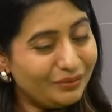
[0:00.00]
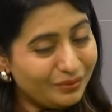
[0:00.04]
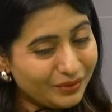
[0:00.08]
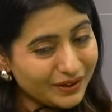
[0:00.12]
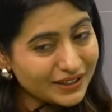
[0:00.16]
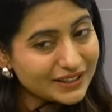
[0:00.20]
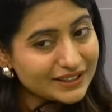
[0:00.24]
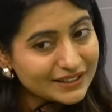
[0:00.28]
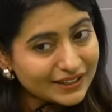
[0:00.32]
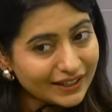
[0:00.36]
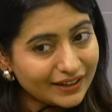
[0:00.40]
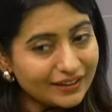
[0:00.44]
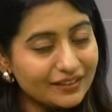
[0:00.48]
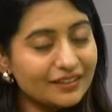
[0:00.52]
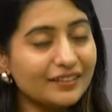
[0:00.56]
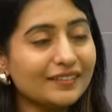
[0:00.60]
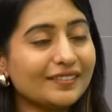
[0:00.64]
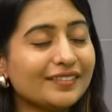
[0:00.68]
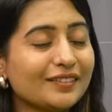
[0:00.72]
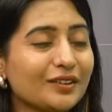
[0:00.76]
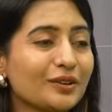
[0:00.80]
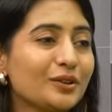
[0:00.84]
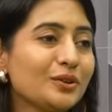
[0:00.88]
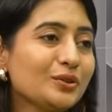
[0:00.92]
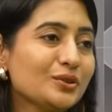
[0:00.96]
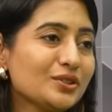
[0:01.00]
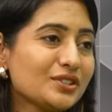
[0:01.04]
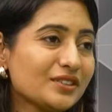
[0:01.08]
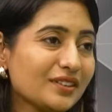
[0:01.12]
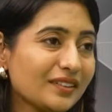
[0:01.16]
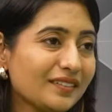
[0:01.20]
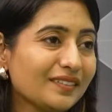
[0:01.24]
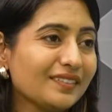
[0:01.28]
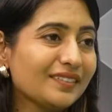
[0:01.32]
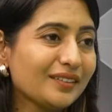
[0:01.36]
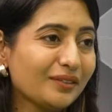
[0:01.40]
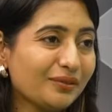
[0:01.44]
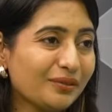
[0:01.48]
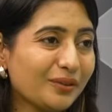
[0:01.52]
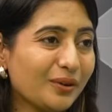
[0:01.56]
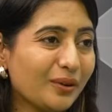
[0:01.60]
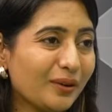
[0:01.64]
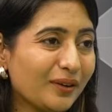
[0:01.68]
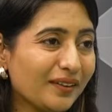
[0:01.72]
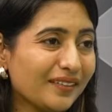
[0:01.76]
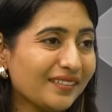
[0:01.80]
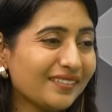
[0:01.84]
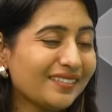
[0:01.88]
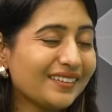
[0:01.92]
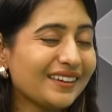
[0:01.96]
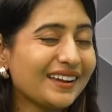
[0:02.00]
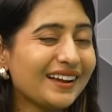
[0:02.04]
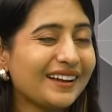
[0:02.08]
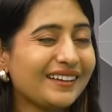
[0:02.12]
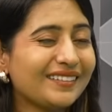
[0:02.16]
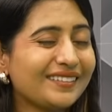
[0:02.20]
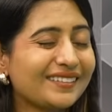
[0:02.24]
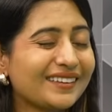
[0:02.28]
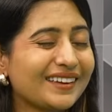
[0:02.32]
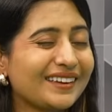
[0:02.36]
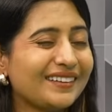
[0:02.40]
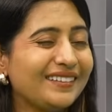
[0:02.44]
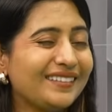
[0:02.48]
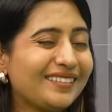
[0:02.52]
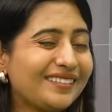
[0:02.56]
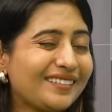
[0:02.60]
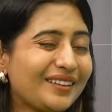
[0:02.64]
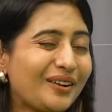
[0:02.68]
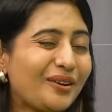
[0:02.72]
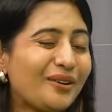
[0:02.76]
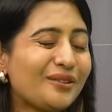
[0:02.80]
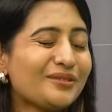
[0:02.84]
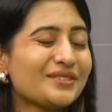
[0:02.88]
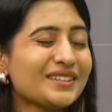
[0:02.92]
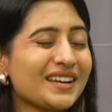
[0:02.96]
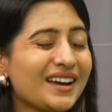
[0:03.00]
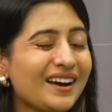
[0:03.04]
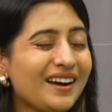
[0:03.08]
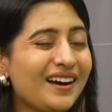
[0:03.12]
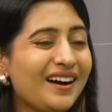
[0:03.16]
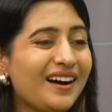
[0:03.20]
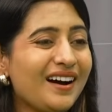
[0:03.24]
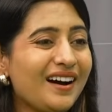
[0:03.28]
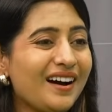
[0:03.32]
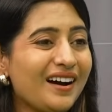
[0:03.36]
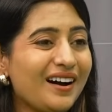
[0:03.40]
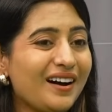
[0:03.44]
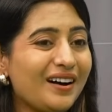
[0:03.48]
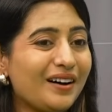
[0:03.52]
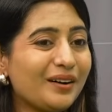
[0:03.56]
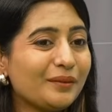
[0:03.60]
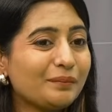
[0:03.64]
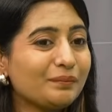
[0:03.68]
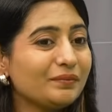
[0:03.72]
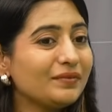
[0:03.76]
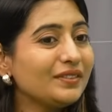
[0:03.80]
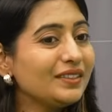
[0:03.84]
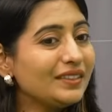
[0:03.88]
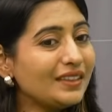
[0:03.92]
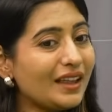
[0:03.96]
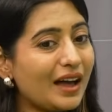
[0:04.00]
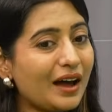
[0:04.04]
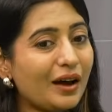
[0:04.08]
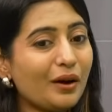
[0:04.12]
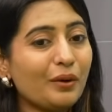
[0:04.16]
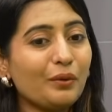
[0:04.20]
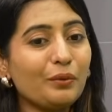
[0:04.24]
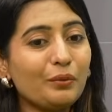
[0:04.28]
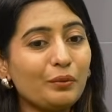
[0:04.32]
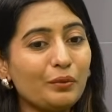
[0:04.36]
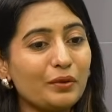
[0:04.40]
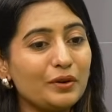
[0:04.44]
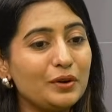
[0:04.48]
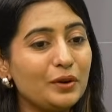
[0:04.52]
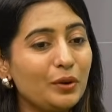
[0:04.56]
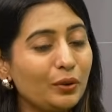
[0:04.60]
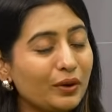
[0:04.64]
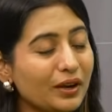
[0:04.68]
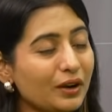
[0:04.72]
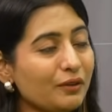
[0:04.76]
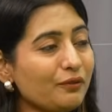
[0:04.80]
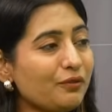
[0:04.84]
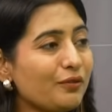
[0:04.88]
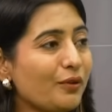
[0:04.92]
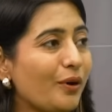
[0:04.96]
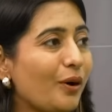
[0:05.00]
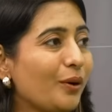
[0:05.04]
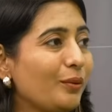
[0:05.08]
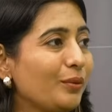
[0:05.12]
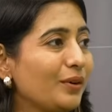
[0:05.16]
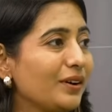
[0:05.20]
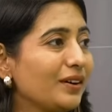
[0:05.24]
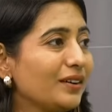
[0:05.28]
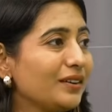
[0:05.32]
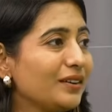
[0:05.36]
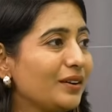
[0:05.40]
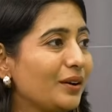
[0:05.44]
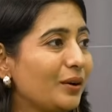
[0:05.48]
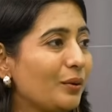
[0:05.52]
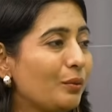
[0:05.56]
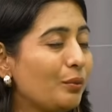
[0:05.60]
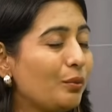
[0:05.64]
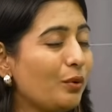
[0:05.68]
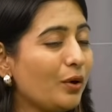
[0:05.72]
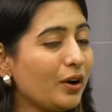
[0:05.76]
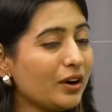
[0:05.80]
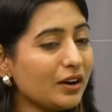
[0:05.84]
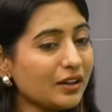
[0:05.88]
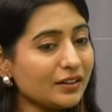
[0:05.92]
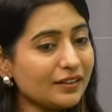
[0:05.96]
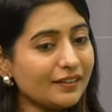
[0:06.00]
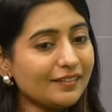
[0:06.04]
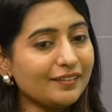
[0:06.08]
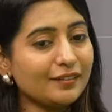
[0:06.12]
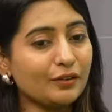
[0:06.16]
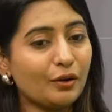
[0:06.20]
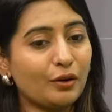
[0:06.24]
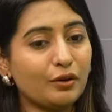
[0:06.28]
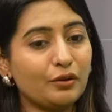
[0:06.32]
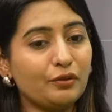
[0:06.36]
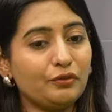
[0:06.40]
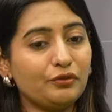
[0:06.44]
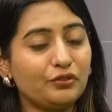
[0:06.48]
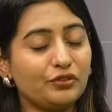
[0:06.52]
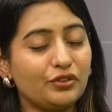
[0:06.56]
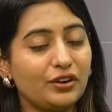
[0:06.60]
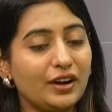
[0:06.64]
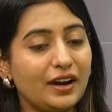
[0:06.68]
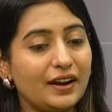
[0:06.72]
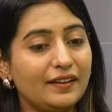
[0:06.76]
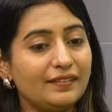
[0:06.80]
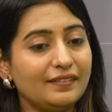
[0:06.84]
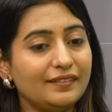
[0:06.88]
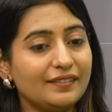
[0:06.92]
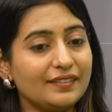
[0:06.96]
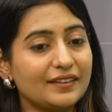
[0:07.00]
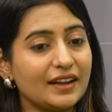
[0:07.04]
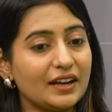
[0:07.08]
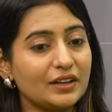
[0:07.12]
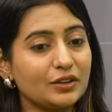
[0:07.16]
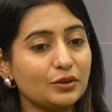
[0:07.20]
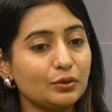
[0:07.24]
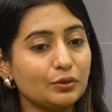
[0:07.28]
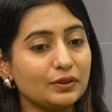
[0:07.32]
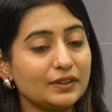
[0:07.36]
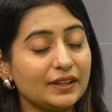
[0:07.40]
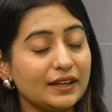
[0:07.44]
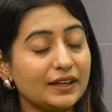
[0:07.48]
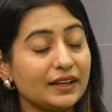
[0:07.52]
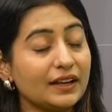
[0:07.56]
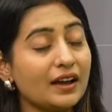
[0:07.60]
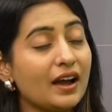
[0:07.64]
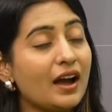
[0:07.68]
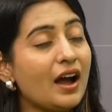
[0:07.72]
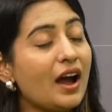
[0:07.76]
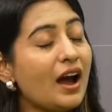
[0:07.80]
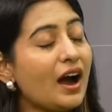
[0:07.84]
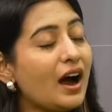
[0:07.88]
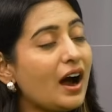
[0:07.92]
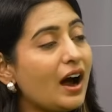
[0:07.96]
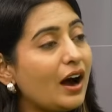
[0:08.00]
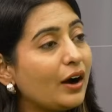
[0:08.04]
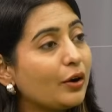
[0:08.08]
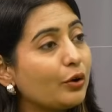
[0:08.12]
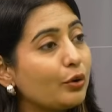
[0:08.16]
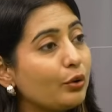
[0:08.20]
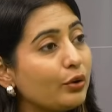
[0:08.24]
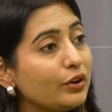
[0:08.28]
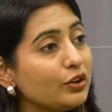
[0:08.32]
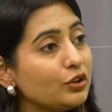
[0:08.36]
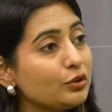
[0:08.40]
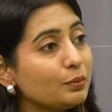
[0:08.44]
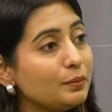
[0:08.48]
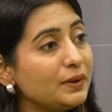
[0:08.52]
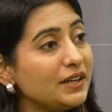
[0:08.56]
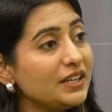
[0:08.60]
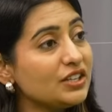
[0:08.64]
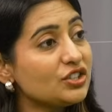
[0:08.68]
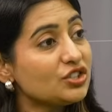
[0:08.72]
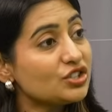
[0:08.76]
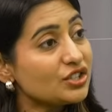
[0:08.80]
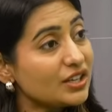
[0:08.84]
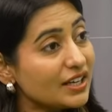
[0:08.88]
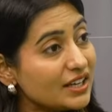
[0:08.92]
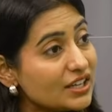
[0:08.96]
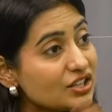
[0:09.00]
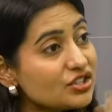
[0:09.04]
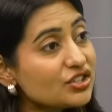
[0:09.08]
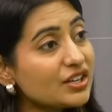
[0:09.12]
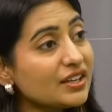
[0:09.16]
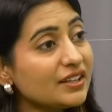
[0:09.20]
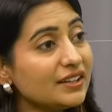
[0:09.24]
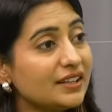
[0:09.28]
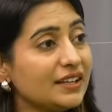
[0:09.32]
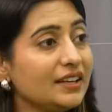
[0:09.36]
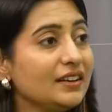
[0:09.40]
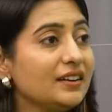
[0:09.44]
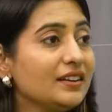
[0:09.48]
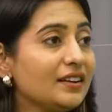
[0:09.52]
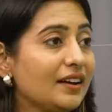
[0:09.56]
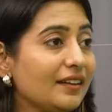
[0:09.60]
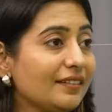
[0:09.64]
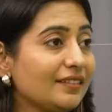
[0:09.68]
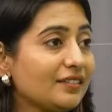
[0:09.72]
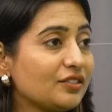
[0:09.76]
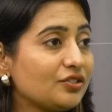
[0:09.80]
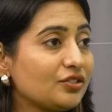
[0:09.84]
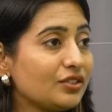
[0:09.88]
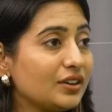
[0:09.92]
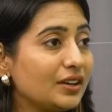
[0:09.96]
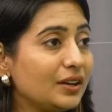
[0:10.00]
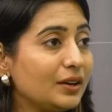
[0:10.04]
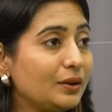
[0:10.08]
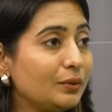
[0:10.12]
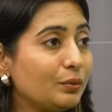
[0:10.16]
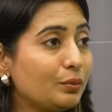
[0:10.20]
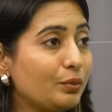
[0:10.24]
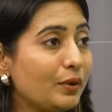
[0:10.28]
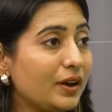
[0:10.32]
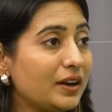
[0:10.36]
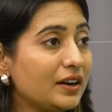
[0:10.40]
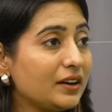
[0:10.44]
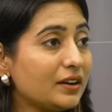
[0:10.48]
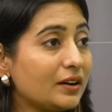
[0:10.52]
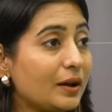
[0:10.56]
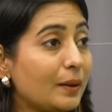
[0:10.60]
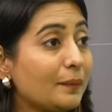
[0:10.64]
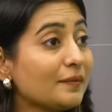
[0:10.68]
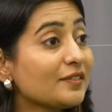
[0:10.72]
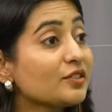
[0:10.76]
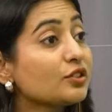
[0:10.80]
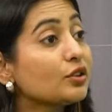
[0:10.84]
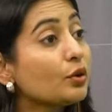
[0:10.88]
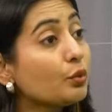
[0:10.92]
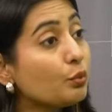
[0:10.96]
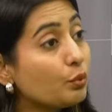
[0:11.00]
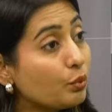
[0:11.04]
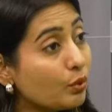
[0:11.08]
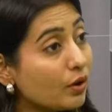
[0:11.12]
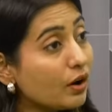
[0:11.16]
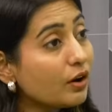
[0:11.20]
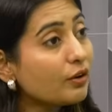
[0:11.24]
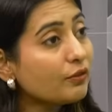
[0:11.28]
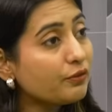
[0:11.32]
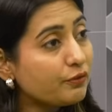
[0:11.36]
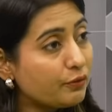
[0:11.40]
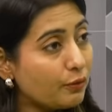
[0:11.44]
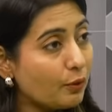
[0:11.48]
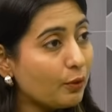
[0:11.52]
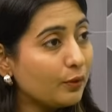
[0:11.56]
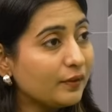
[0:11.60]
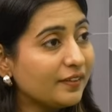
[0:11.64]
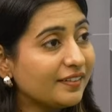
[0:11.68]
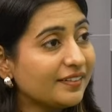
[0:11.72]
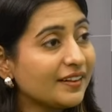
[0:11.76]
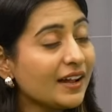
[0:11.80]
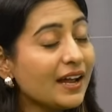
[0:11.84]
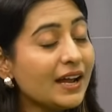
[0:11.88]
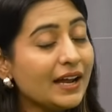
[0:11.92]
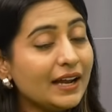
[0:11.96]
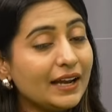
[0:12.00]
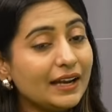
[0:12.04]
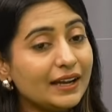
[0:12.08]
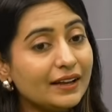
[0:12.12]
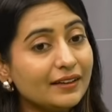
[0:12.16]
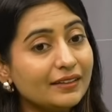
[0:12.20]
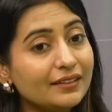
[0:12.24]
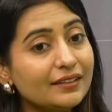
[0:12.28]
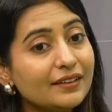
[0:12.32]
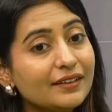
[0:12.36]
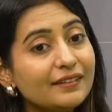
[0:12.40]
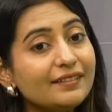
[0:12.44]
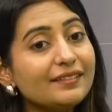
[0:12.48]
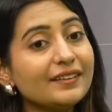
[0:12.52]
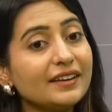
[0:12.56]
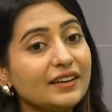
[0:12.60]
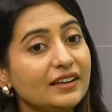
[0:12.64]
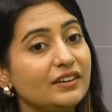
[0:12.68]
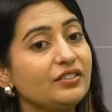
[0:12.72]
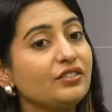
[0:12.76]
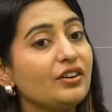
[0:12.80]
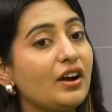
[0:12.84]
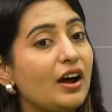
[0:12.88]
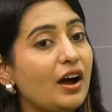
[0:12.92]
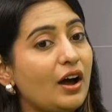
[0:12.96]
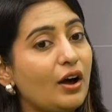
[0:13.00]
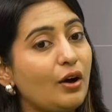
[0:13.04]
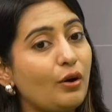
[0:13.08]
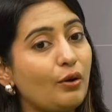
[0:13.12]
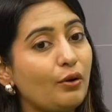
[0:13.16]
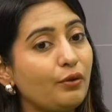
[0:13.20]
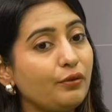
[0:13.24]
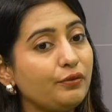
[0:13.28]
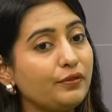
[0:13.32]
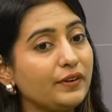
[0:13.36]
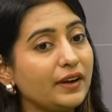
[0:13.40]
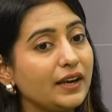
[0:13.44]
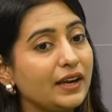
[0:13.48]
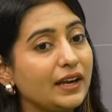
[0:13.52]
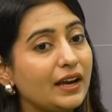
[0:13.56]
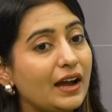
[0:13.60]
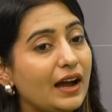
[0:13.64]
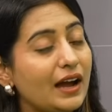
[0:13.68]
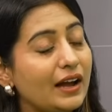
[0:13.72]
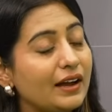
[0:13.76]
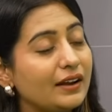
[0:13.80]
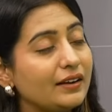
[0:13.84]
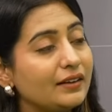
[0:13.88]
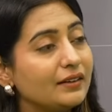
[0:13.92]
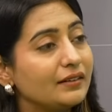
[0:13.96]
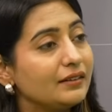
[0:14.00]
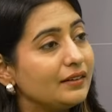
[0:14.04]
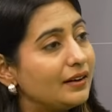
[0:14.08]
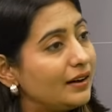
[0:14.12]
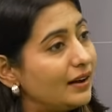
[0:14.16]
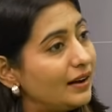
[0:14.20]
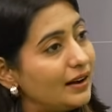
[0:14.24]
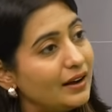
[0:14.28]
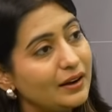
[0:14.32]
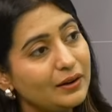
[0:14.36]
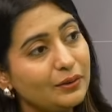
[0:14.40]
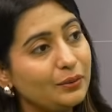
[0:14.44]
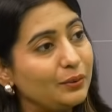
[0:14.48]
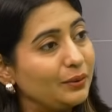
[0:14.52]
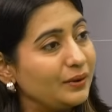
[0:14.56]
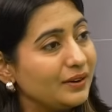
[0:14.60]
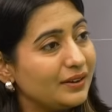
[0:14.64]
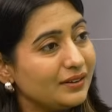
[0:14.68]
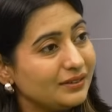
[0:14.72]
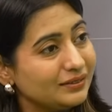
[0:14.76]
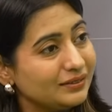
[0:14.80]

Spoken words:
With tailored solutions, of course, at Skillsoft. Now, looking forward, what are the sort of trends that you think are going to be changing the industry when it comes to the workforce in this era of AI? Alok.